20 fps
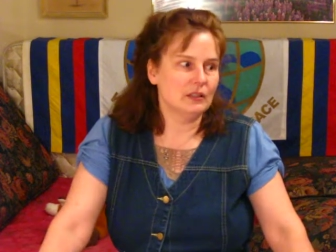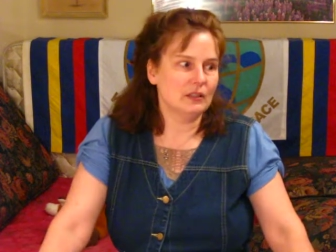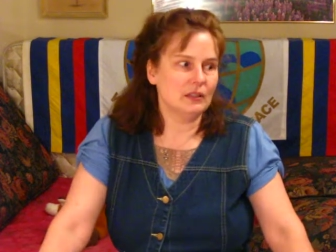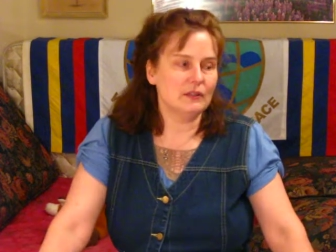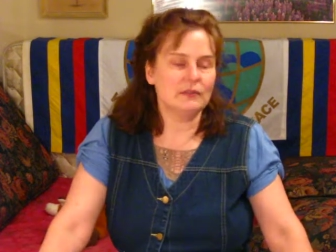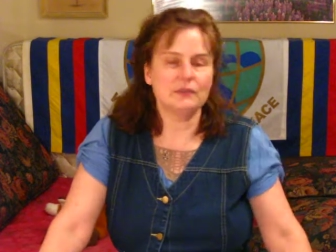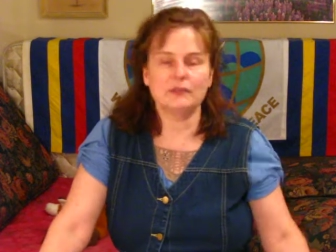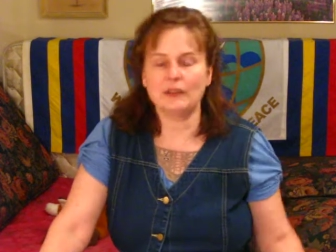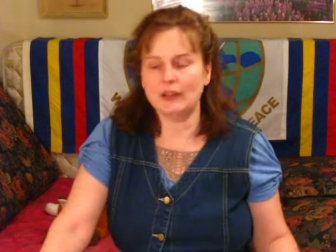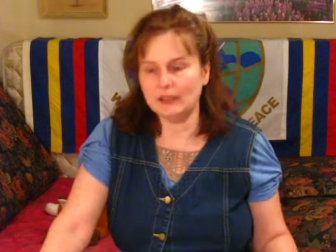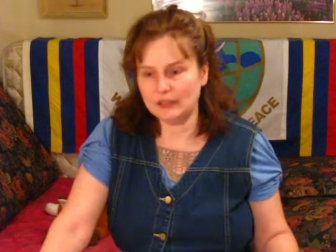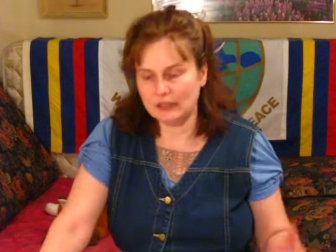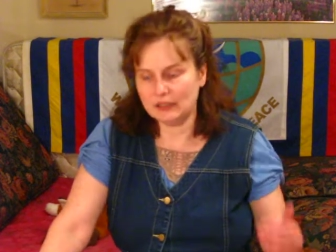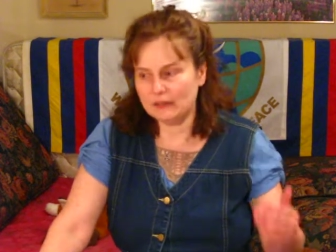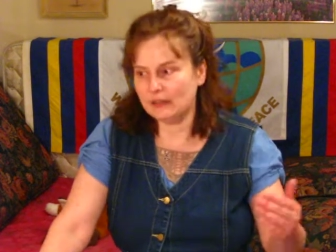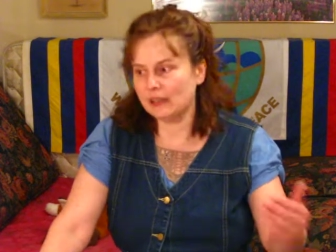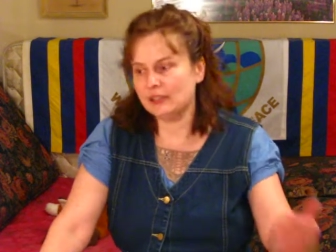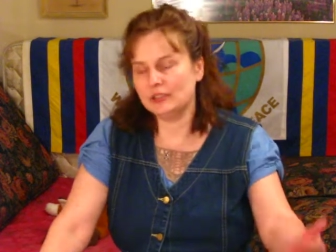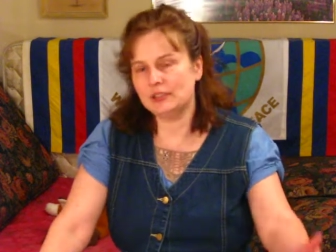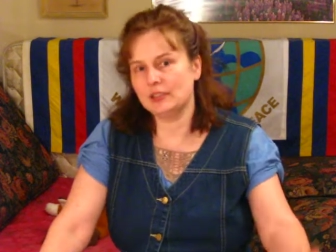of threatening
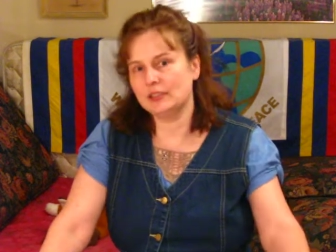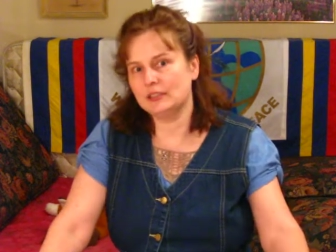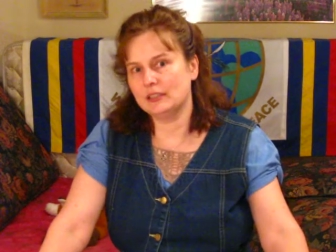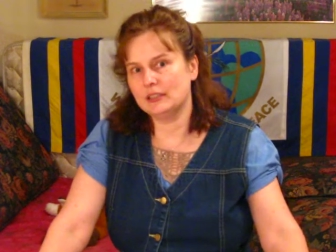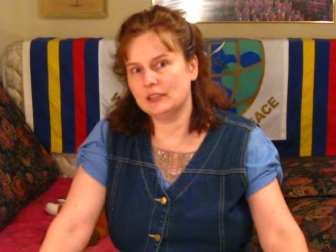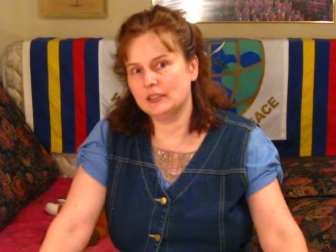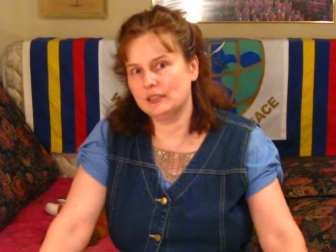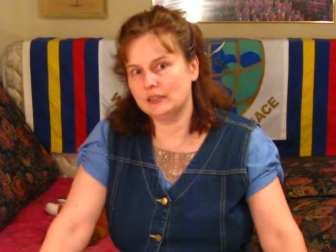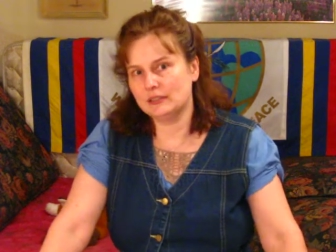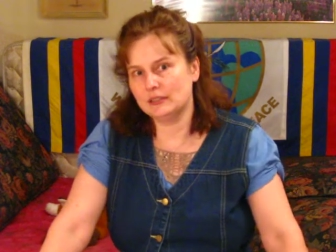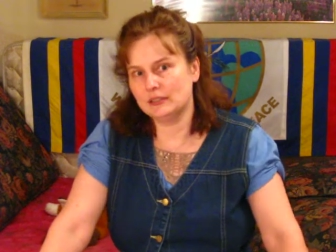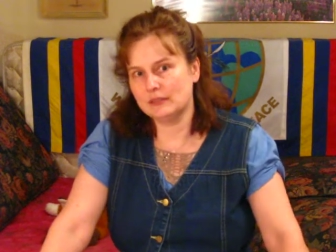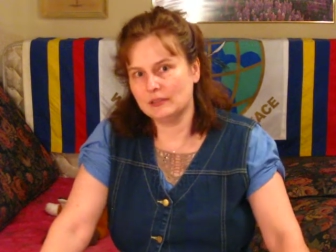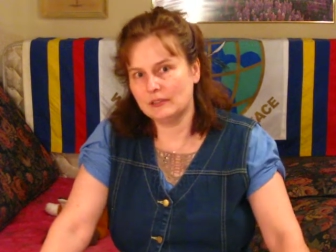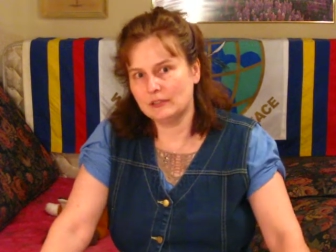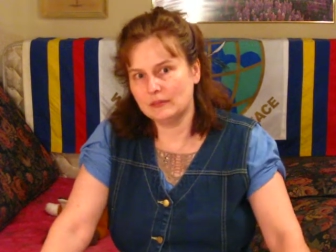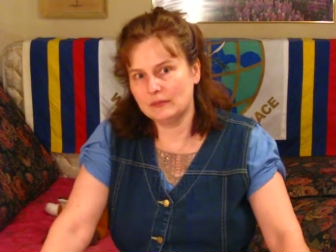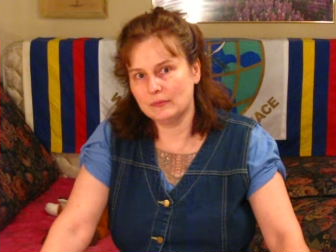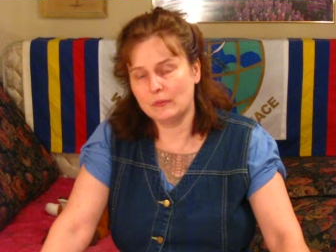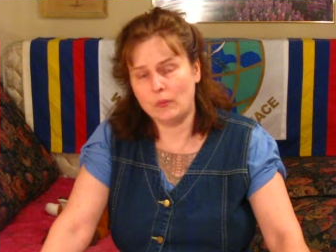Russia to this
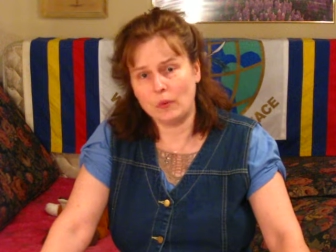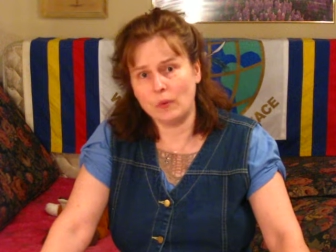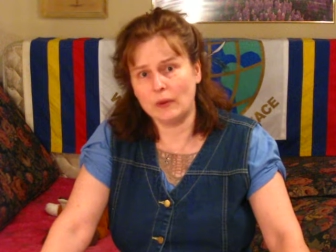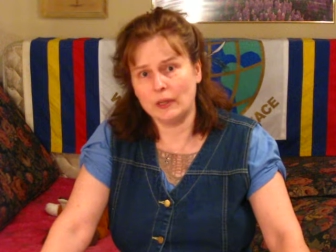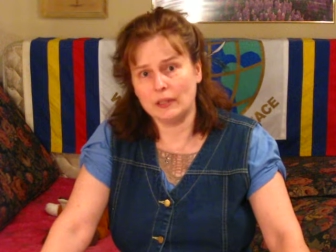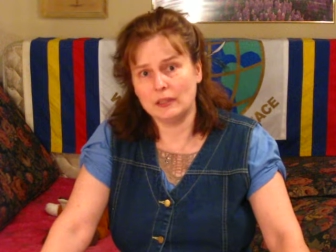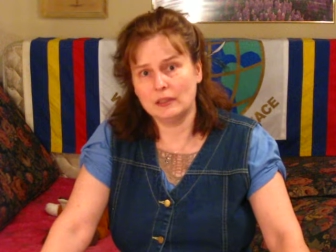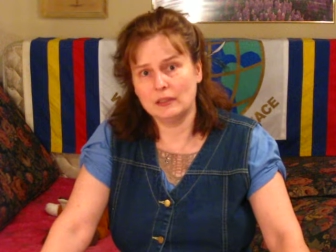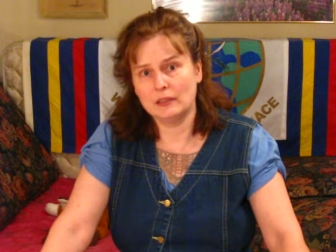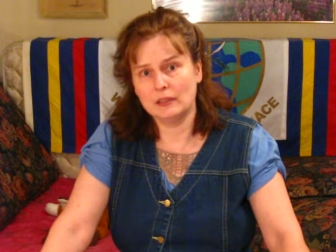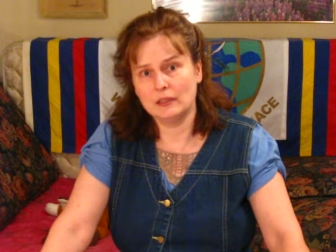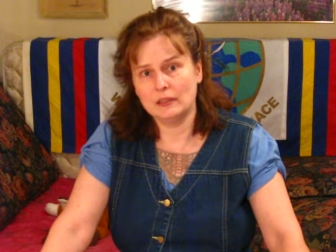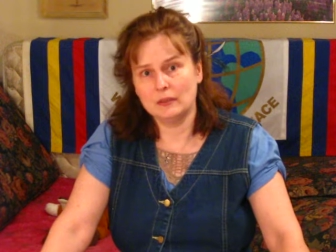point,